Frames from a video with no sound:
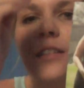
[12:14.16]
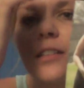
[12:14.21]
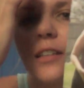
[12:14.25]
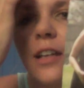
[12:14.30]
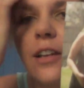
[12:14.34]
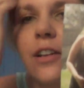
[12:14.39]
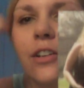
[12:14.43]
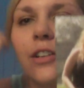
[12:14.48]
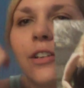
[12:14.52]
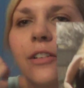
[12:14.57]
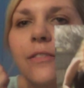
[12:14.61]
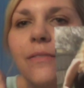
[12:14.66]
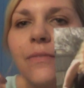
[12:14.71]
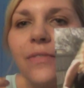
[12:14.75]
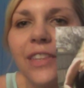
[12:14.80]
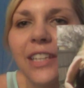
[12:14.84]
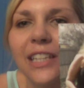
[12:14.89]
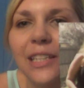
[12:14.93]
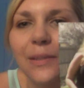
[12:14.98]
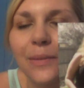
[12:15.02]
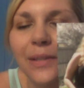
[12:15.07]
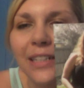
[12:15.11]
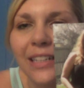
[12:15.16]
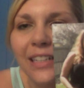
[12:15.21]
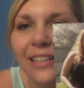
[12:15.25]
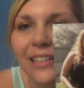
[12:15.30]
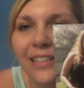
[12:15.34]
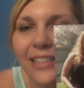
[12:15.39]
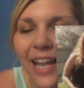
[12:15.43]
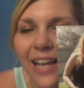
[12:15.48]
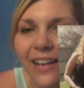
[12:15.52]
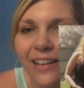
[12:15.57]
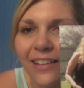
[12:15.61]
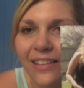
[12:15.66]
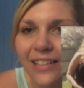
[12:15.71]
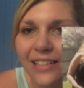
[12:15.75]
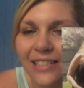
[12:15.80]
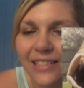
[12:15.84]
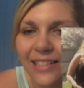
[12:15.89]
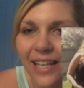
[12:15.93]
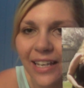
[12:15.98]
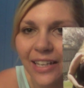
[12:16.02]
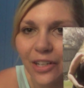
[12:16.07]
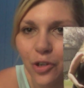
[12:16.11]
So this one here is Hannah. This
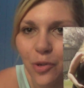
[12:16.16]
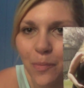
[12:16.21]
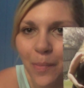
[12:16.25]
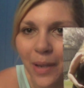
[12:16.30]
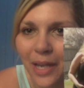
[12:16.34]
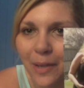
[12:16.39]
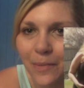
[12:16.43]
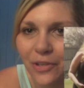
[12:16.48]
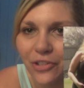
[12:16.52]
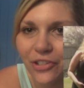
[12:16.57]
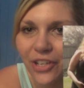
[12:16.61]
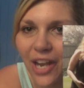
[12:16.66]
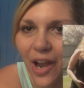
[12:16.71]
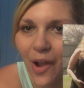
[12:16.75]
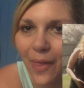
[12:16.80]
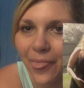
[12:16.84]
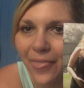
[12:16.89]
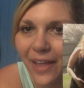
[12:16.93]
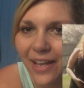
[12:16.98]
is at her baby shower.